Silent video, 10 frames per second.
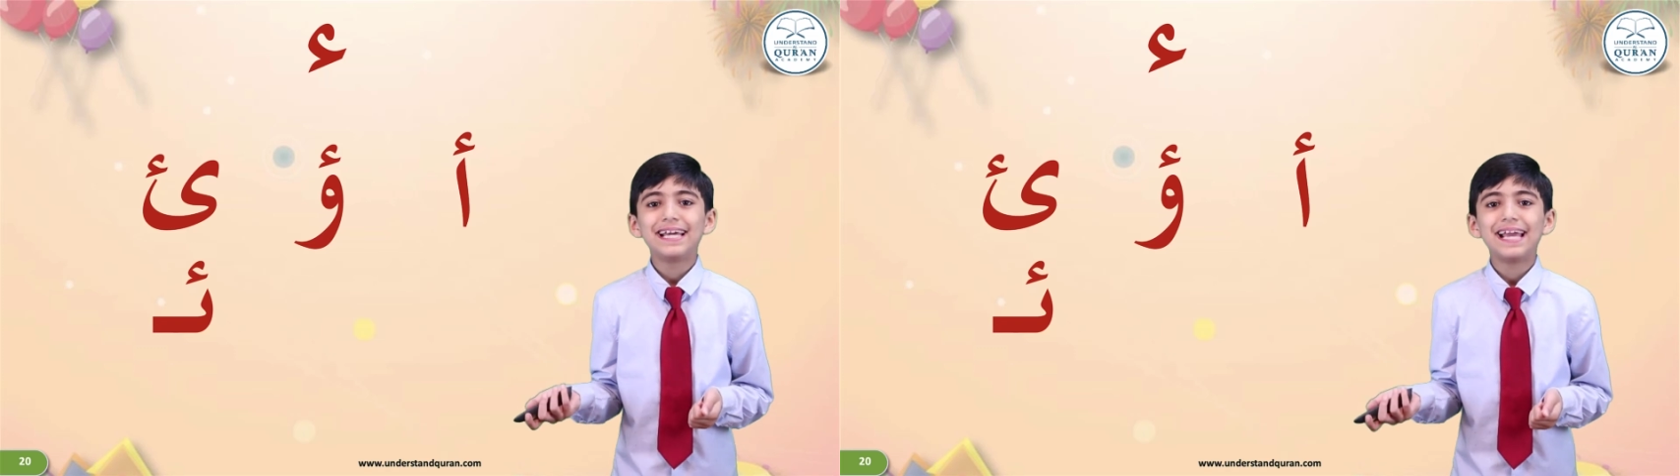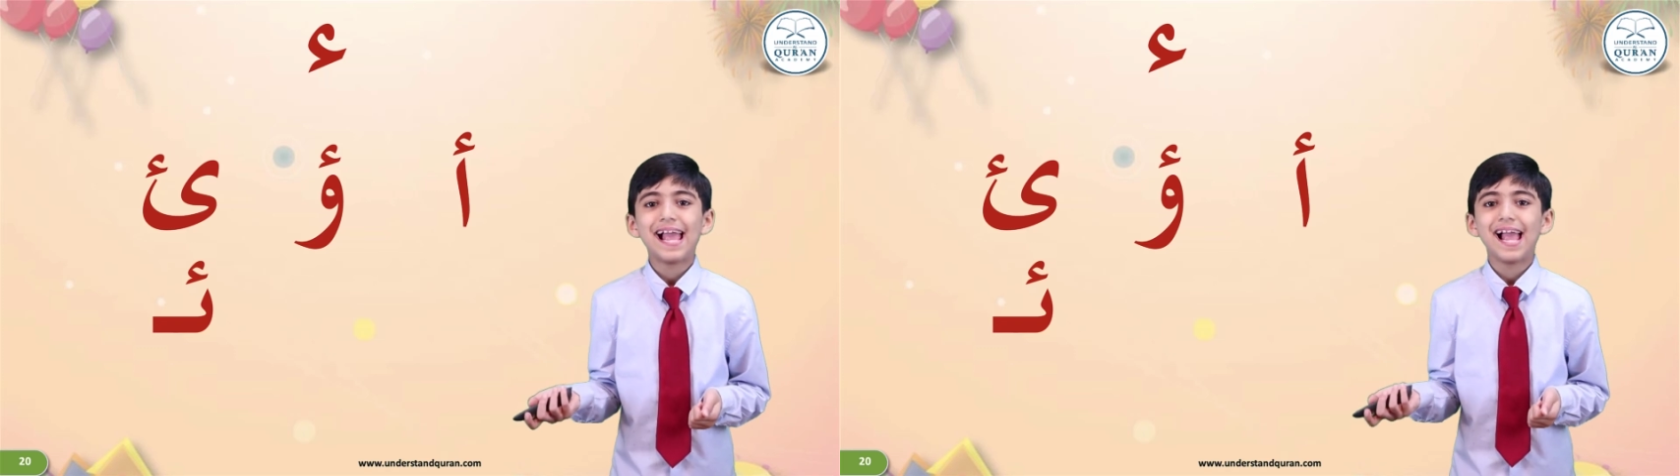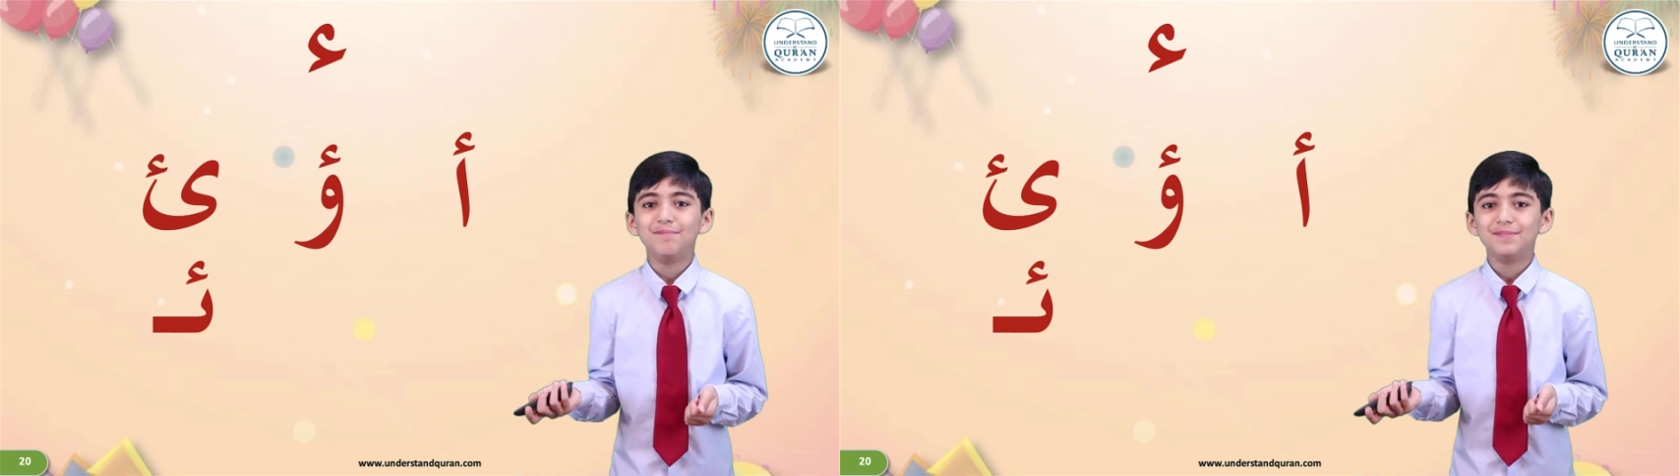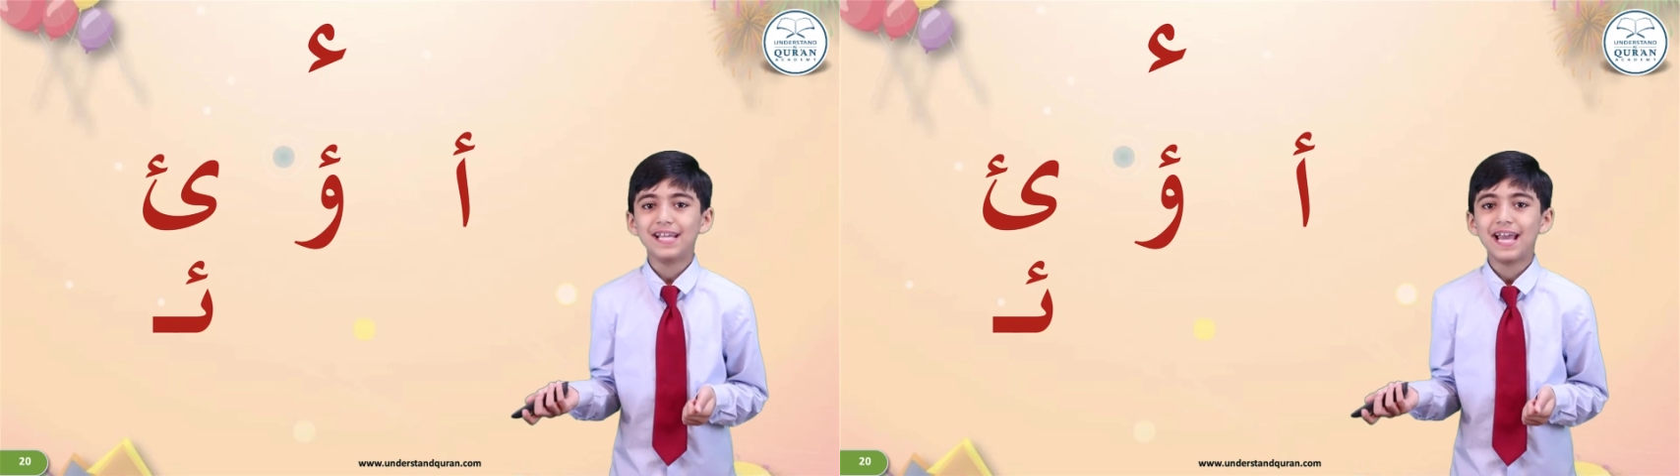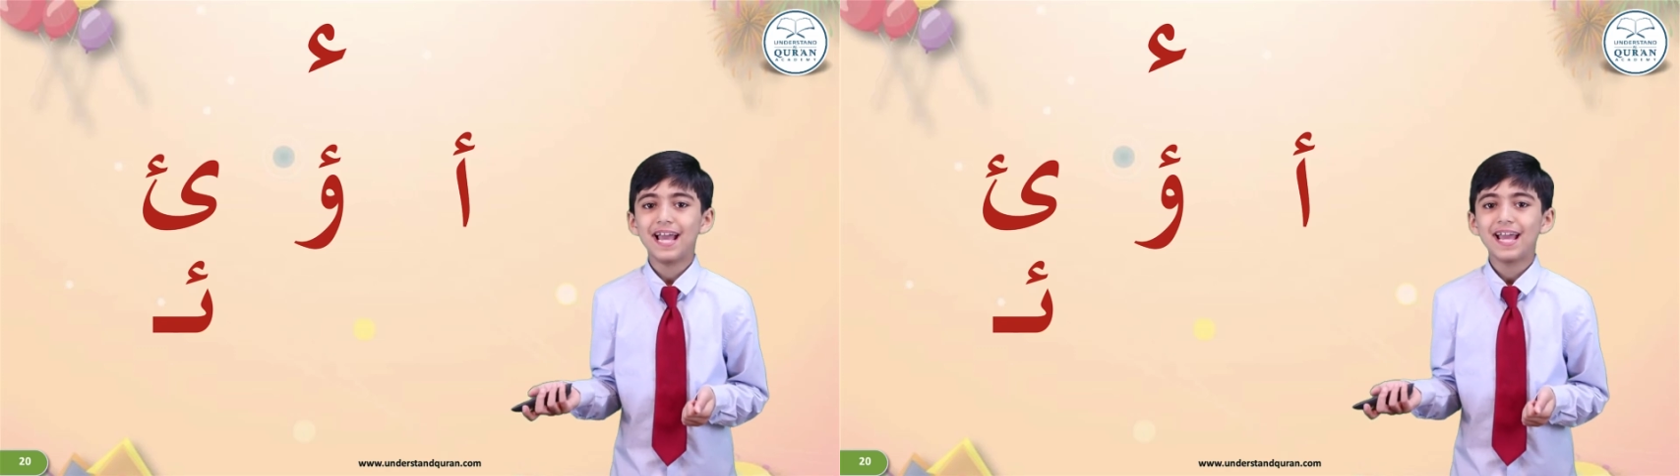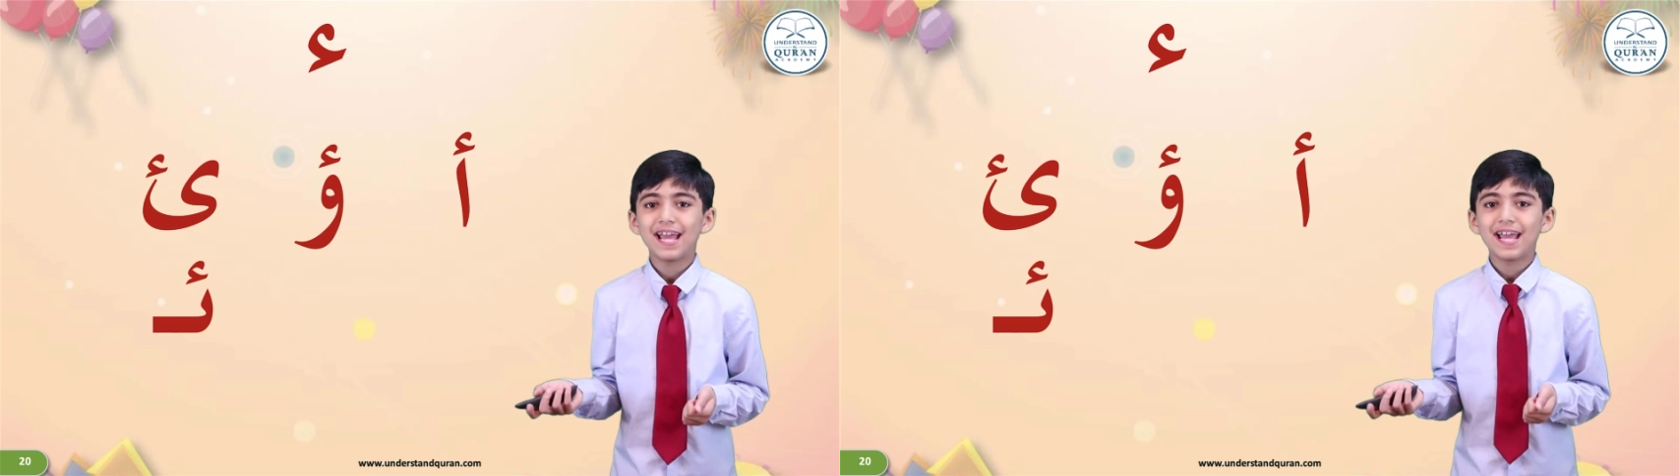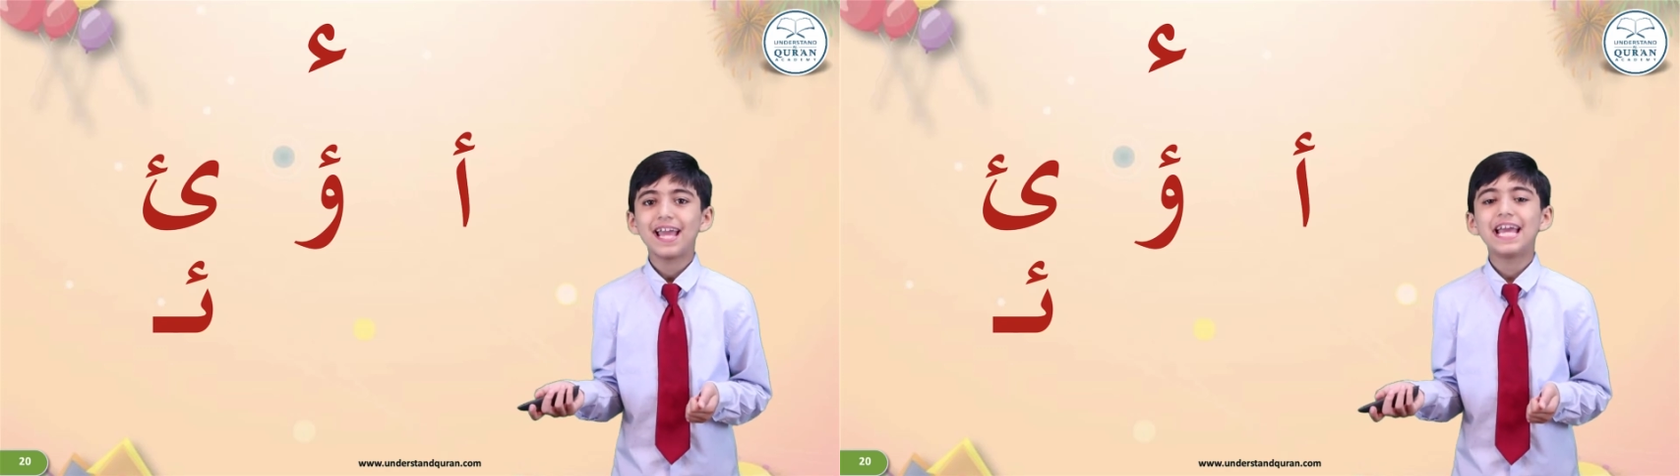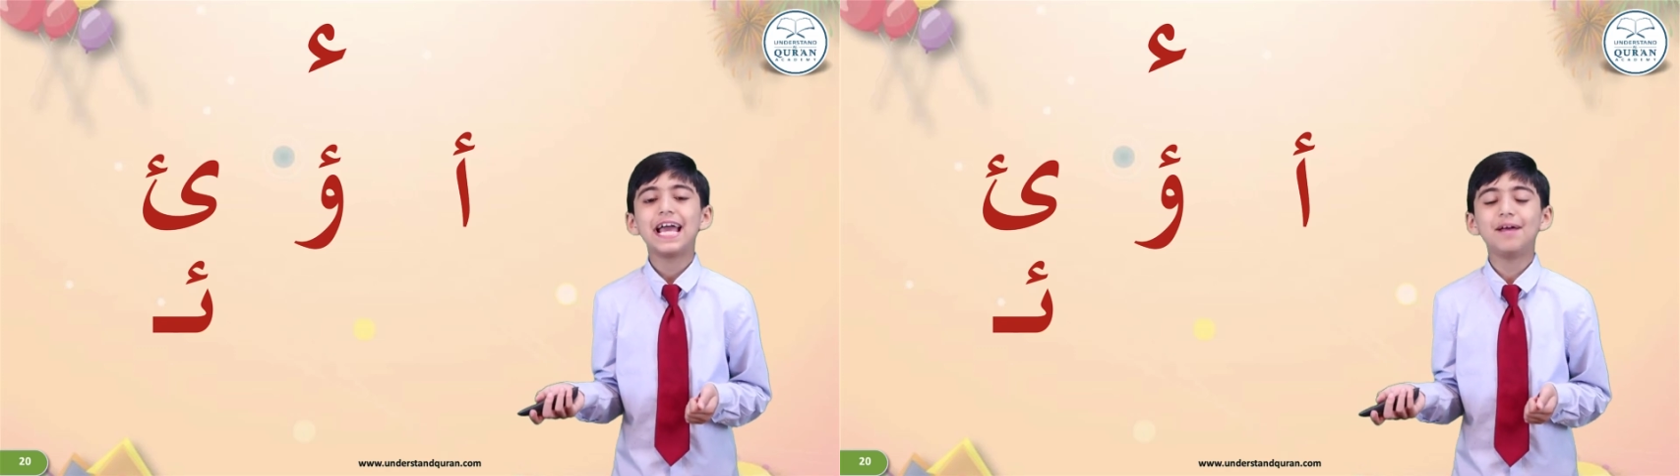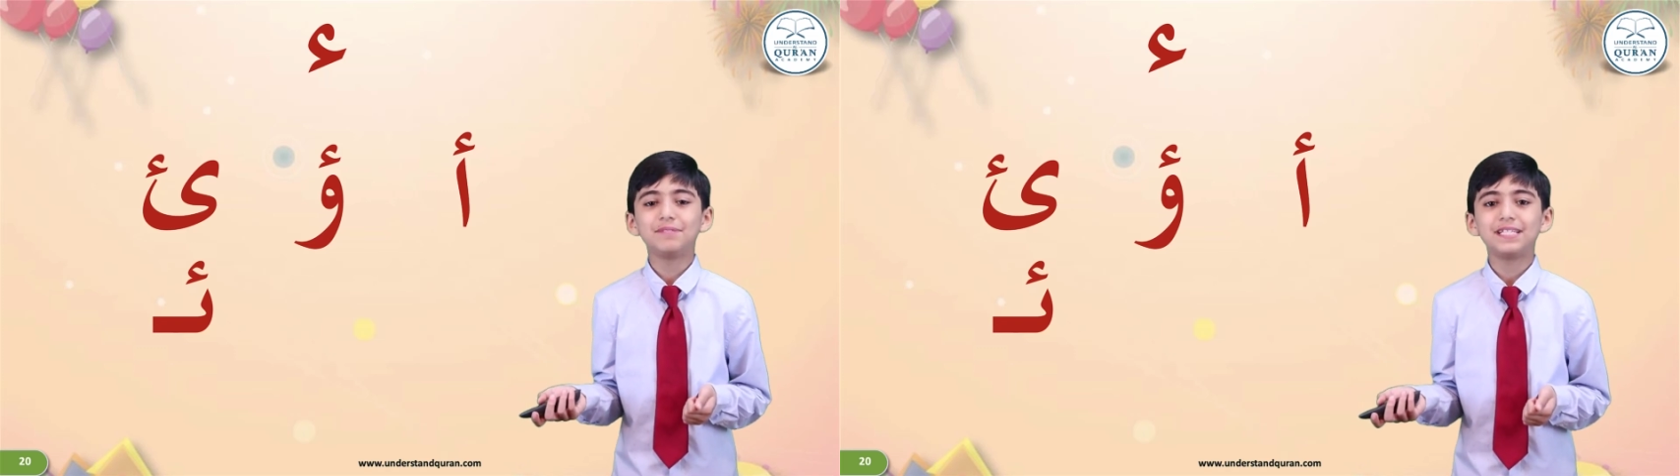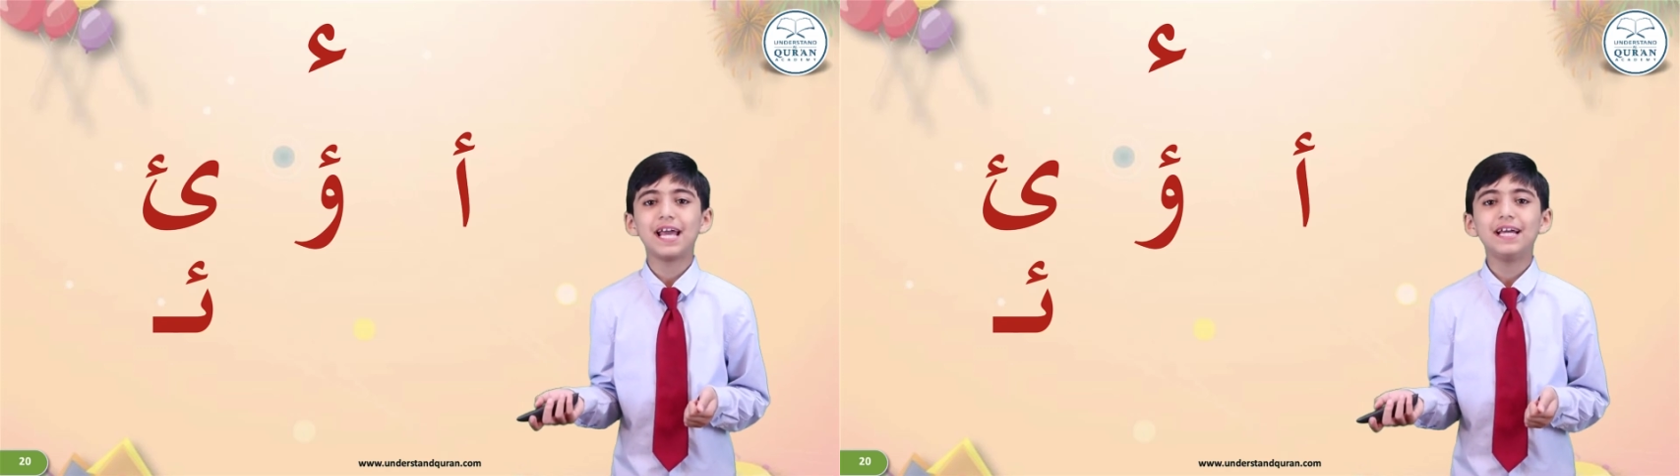Hamza,
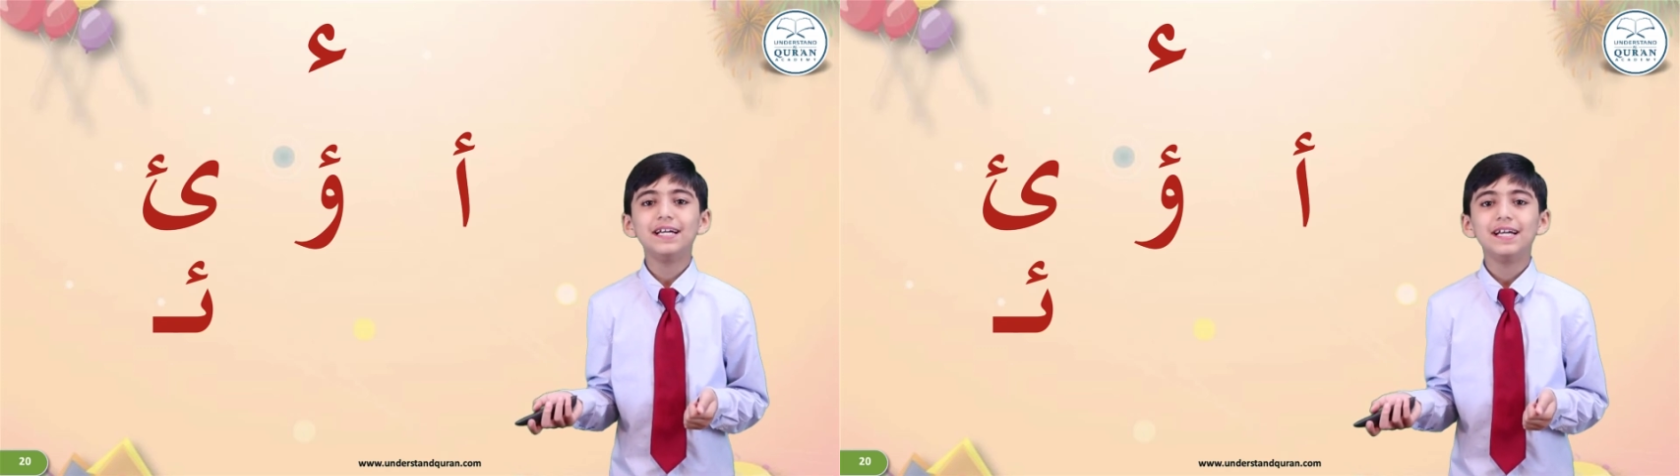Hamza,